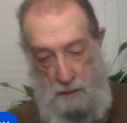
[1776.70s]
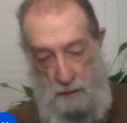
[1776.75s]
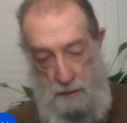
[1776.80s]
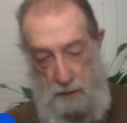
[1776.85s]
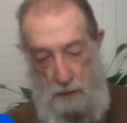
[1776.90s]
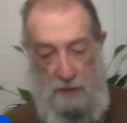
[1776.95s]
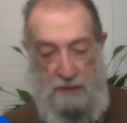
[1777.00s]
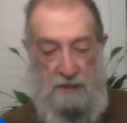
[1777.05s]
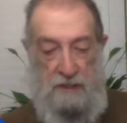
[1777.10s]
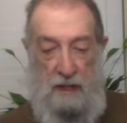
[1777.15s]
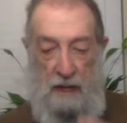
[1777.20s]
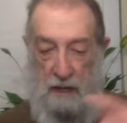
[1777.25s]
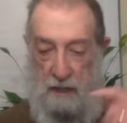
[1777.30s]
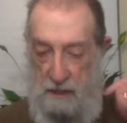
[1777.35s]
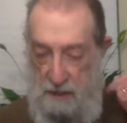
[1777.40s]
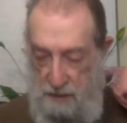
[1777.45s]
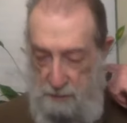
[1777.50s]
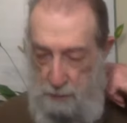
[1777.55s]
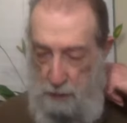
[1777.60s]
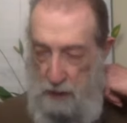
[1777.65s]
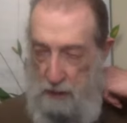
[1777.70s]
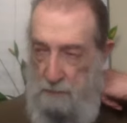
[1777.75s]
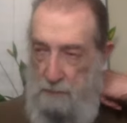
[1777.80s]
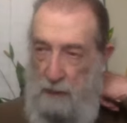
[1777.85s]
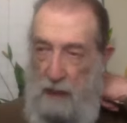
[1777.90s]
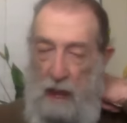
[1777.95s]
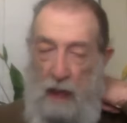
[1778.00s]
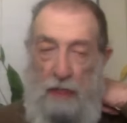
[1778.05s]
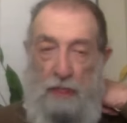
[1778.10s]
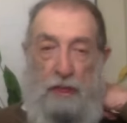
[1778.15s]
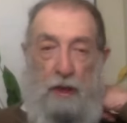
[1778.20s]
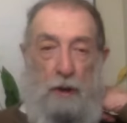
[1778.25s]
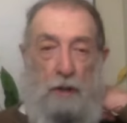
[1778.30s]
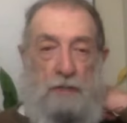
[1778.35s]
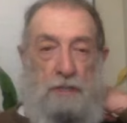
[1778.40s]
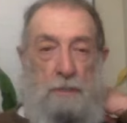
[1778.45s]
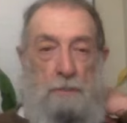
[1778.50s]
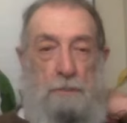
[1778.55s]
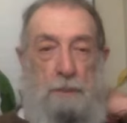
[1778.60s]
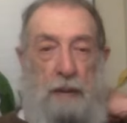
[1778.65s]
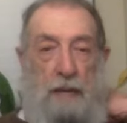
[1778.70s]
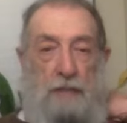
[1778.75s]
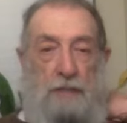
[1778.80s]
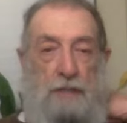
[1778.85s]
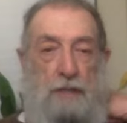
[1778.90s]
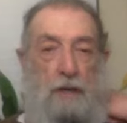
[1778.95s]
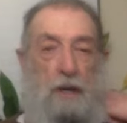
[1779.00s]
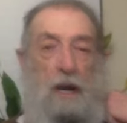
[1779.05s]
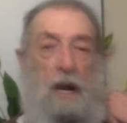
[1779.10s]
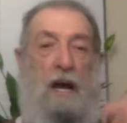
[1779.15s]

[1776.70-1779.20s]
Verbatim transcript: No, it's not in this book. There is a picture